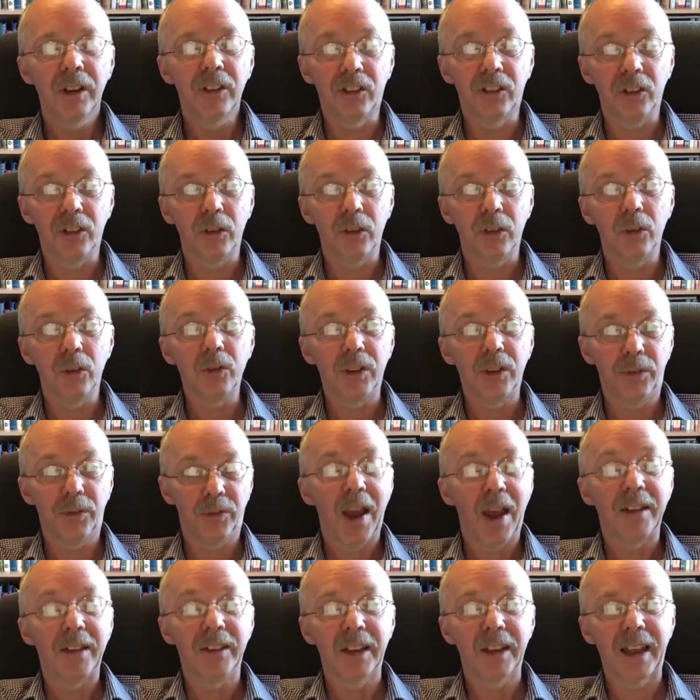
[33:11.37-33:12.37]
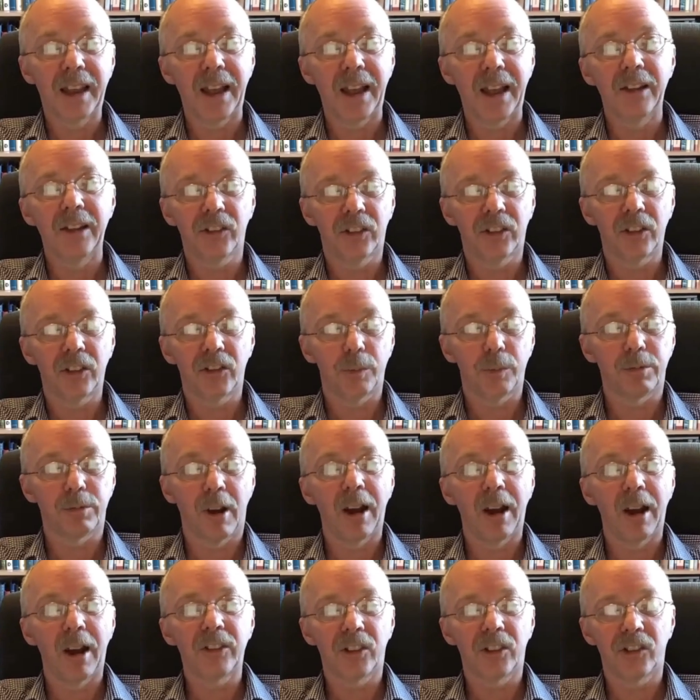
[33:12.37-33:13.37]
to defend against a
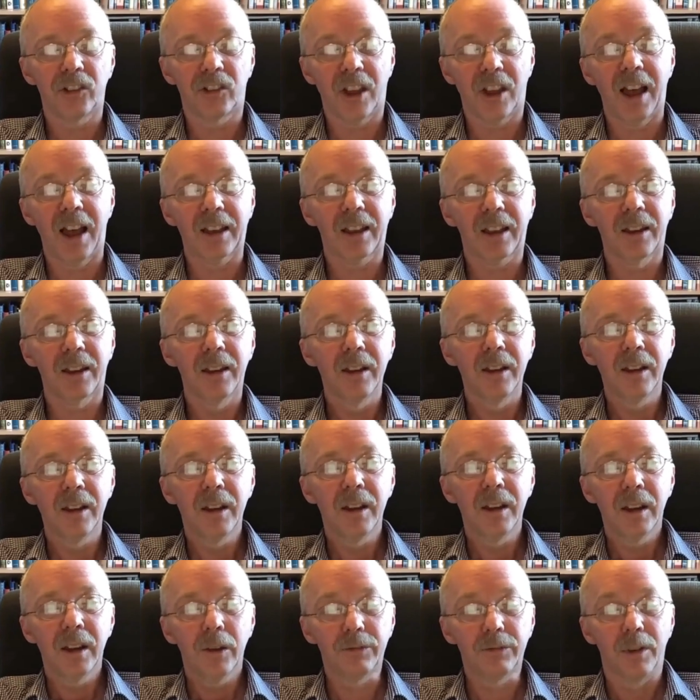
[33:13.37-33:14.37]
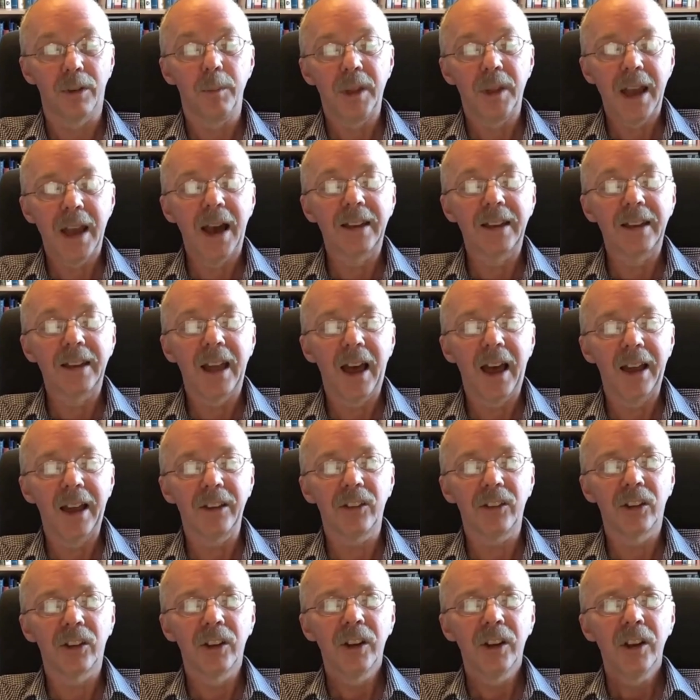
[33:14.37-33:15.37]
surprise attack from the
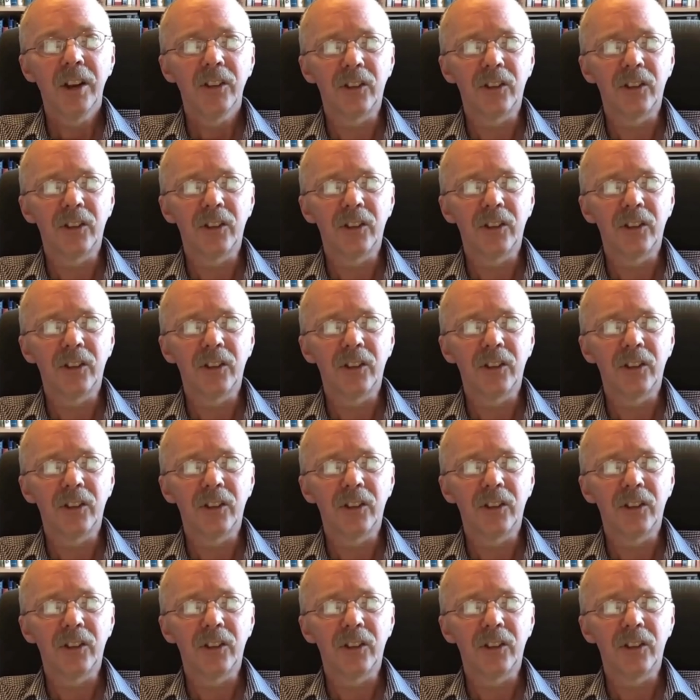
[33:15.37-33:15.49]
Allies.